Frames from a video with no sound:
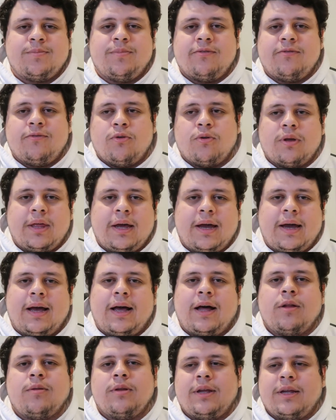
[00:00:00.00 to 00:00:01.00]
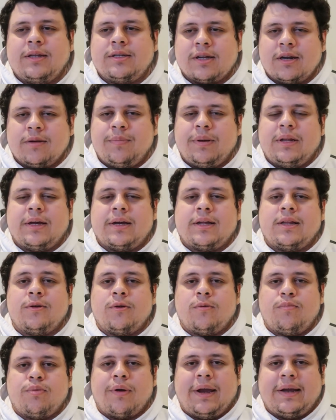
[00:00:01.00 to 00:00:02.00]
Before that, it's gonna be like a
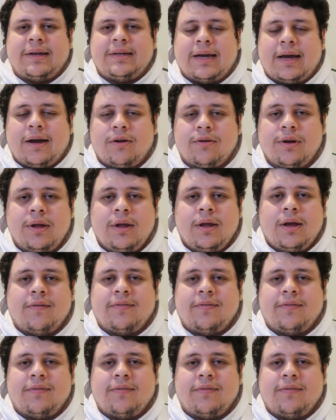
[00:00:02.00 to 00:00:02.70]
little breakdown